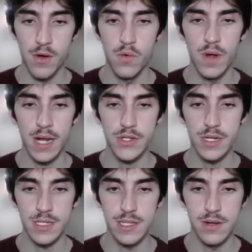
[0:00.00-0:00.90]
Oh, actually, it
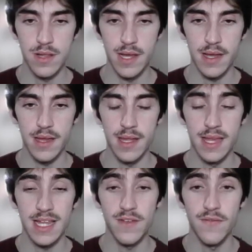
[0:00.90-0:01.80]
doesn't look like it. And they
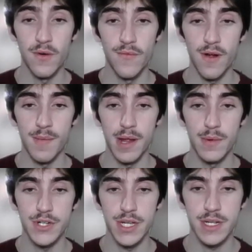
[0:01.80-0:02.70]
get the full farm down,
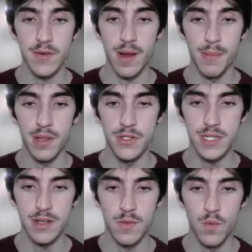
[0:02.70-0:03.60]
which isn't great. But it looks like
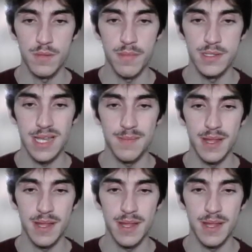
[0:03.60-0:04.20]
they're in 1 Mud Slap.